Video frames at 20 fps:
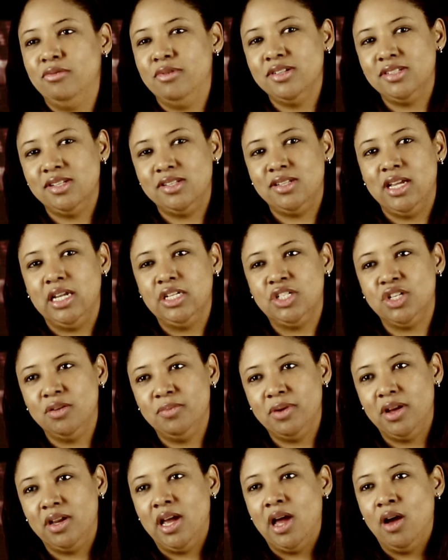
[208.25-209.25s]
recitation
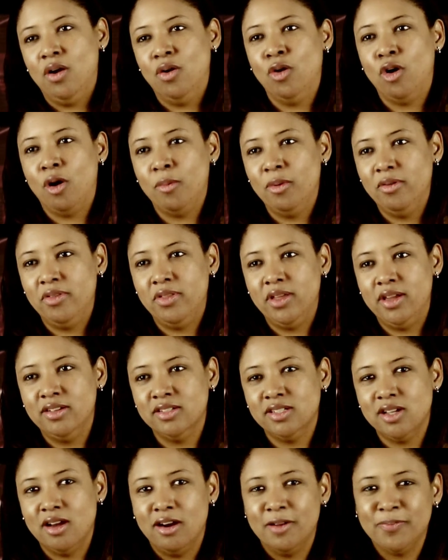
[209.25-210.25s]
about how horrible things are.